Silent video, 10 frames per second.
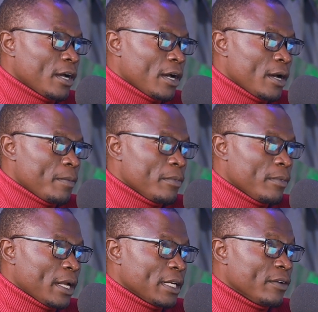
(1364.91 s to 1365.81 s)

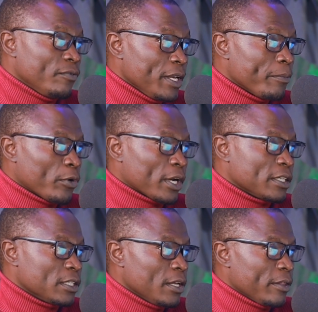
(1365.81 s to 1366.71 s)
and very
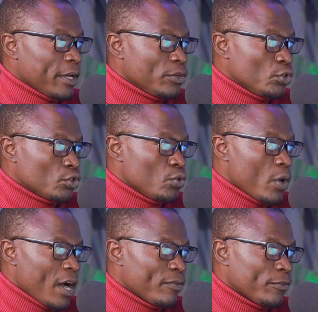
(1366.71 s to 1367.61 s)
important that you should
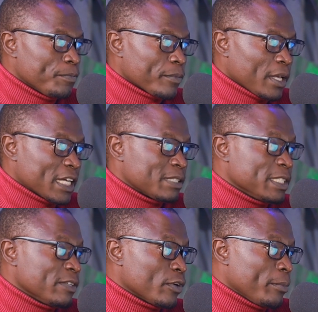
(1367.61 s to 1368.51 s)
have like
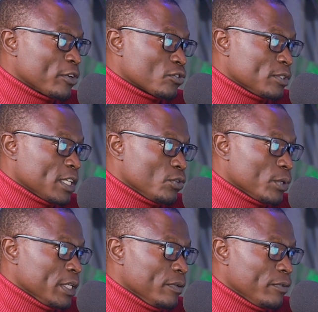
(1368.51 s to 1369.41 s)
specific milestones that
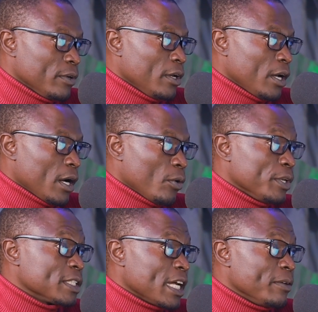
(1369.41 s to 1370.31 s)
you give
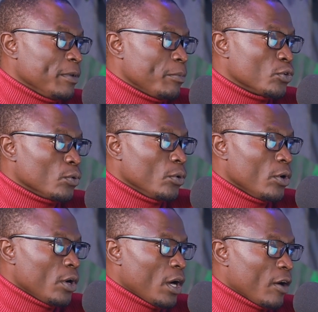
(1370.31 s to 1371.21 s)
on this and be able to
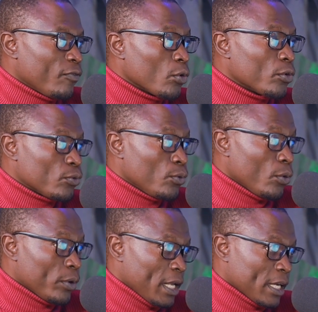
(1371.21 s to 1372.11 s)
follow
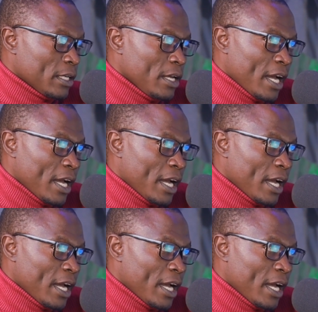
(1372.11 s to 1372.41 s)
through on that.